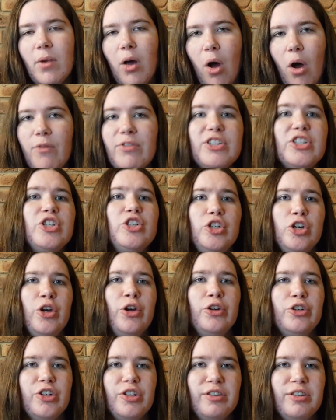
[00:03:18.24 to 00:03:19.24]
of a
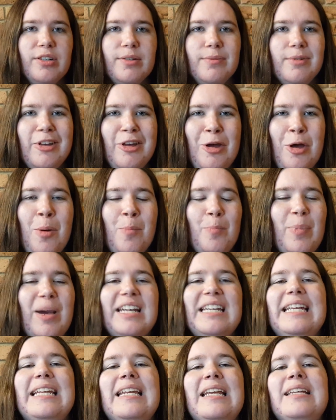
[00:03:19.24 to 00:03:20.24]
detergent,
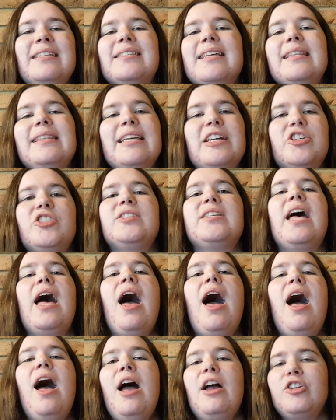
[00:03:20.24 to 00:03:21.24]
but it is a less
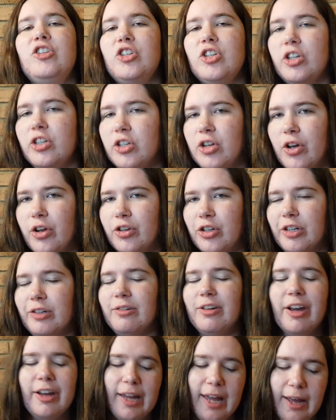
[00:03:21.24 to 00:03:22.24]
harsh detergent,
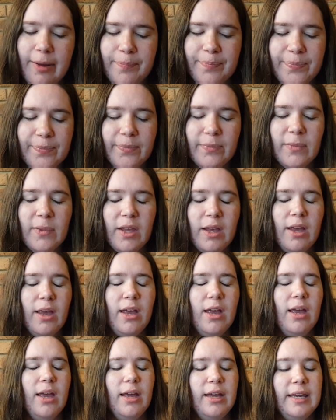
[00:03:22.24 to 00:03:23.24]
okay?
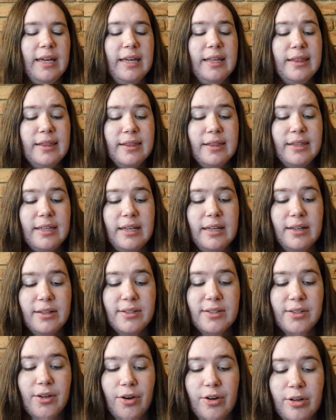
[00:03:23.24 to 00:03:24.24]
In the
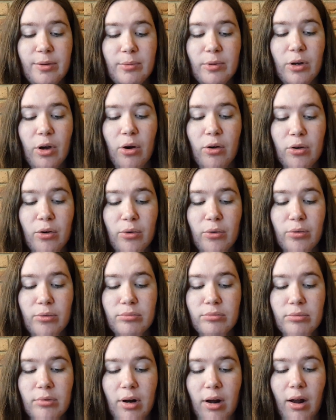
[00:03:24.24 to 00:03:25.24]
sodium
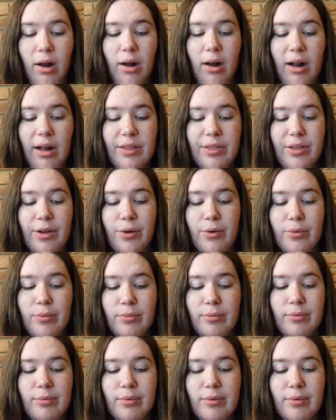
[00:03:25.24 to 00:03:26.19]
cocal isothionate.